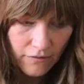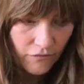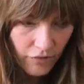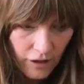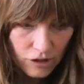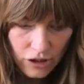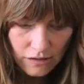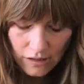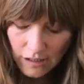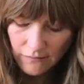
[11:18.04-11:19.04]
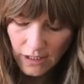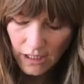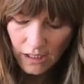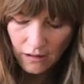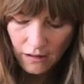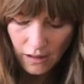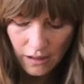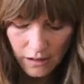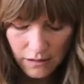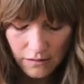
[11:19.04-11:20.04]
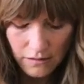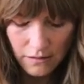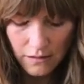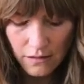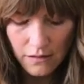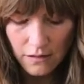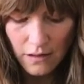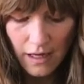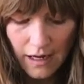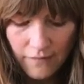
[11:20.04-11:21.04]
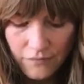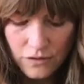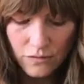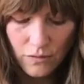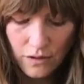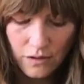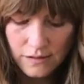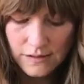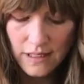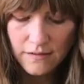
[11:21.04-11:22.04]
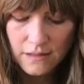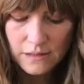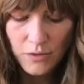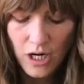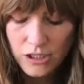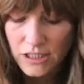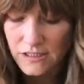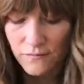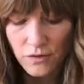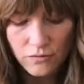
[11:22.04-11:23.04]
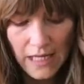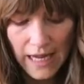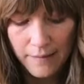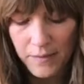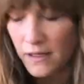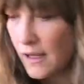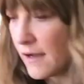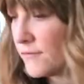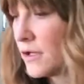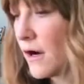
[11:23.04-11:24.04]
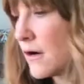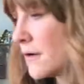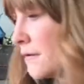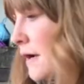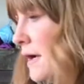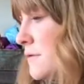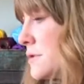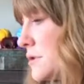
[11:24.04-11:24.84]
of fringe and then give it a haircut afterwards. And this project, if you happen to have yarn around,